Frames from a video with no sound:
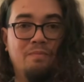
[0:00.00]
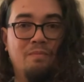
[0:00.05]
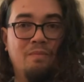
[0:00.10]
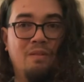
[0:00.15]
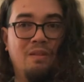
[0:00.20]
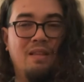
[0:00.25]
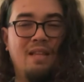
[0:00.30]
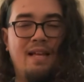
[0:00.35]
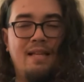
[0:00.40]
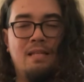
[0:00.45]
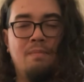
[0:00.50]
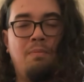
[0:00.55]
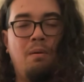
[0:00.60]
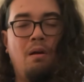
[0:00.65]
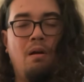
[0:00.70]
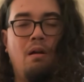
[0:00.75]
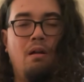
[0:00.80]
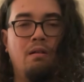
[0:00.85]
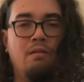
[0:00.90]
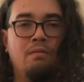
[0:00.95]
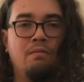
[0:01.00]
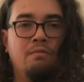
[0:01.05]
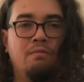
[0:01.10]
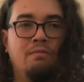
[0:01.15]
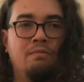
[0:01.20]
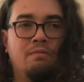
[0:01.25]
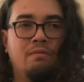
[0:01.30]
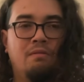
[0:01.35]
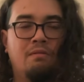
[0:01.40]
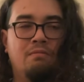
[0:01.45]
Les Paul
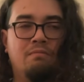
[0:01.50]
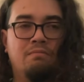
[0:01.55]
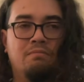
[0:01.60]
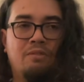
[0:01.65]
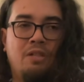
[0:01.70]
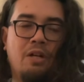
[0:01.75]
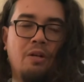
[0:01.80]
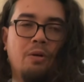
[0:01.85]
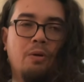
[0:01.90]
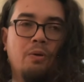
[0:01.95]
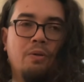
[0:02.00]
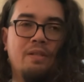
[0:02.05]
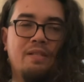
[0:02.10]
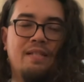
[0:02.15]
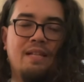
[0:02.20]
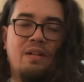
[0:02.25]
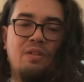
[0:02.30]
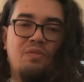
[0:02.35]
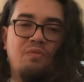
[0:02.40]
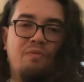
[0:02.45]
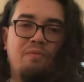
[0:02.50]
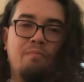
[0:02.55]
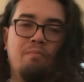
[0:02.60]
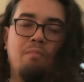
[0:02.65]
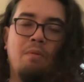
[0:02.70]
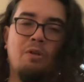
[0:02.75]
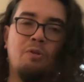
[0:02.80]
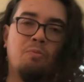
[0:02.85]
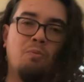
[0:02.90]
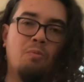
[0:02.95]
tone. It sounds
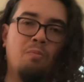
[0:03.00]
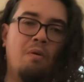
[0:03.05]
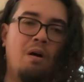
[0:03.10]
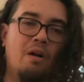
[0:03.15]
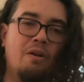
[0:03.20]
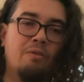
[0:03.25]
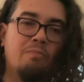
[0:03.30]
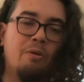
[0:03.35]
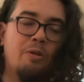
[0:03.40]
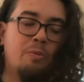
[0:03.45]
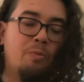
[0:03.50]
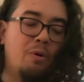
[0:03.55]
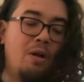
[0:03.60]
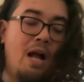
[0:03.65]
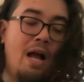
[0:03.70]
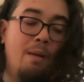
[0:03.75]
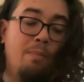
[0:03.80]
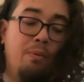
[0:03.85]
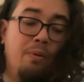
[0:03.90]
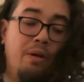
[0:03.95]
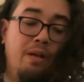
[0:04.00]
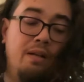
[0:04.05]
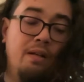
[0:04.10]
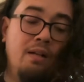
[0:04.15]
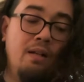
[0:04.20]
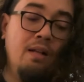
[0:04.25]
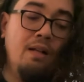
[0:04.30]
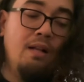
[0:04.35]
much more modern, much more high put.